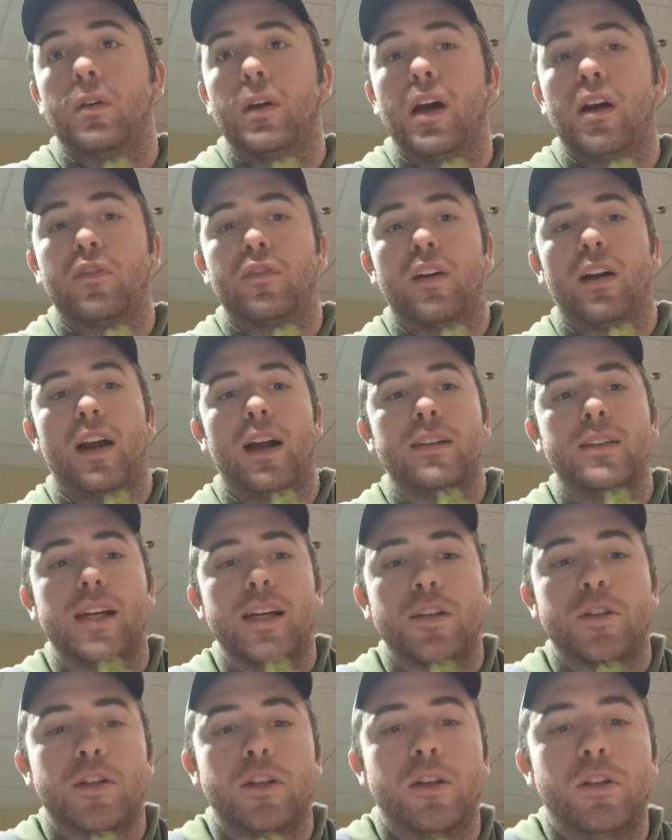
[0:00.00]
Now for
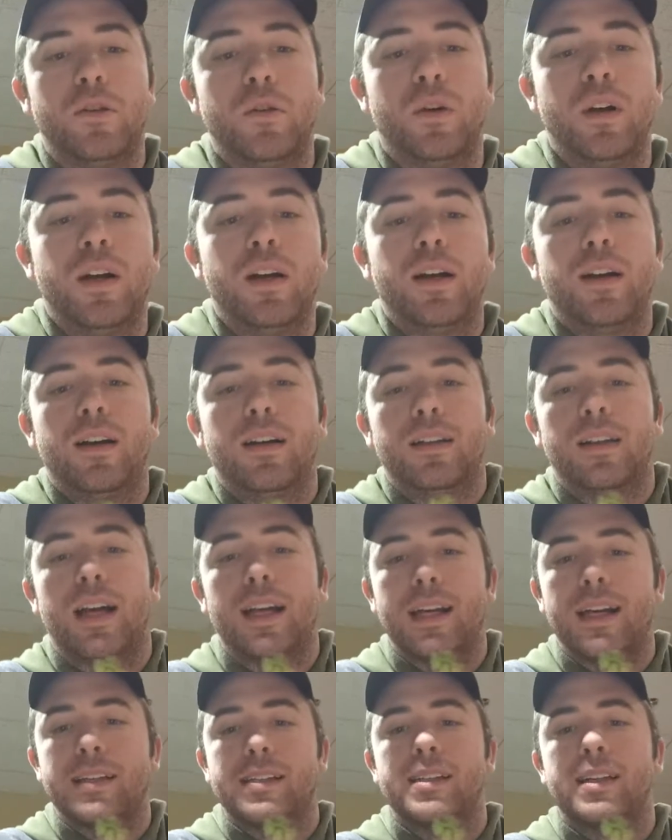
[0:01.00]
LSU,
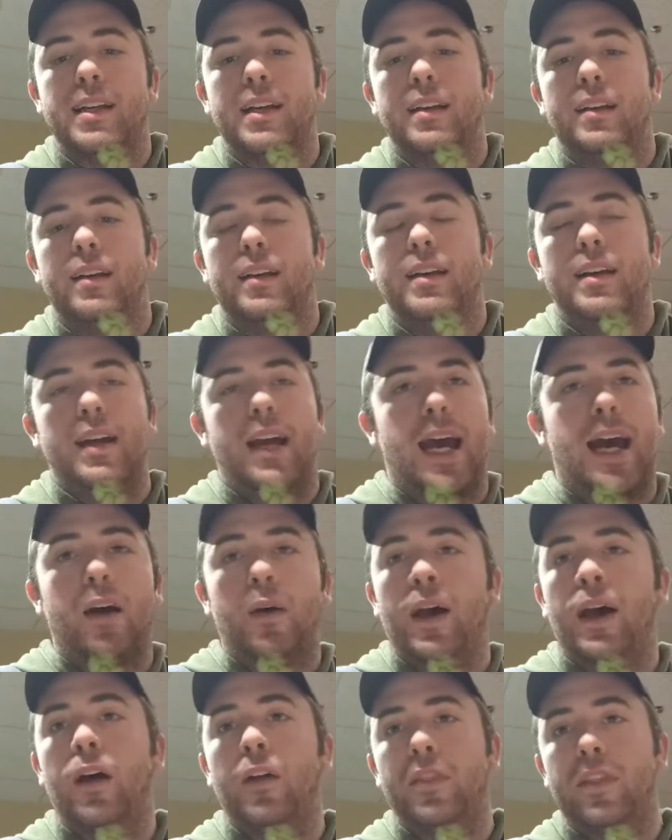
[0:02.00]
like I said, how
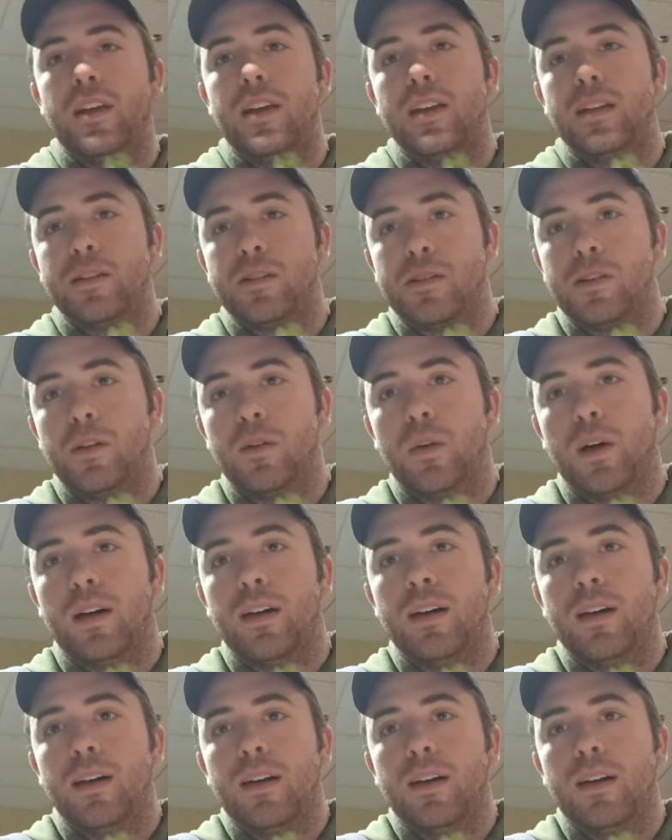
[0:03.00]
healthy is Tua?